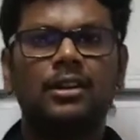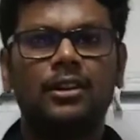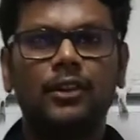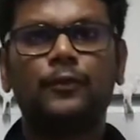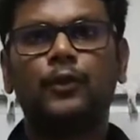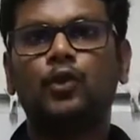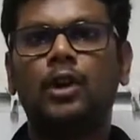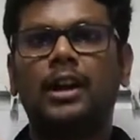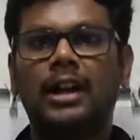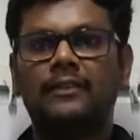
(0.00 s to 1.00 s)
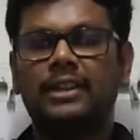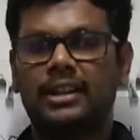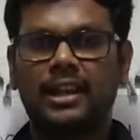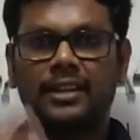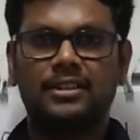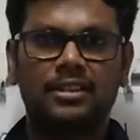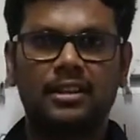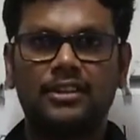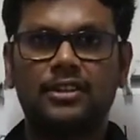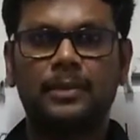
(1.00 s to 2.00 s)
If you are having an
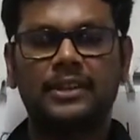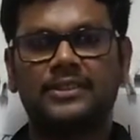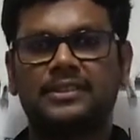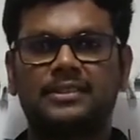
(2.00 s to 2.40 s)
enterprise,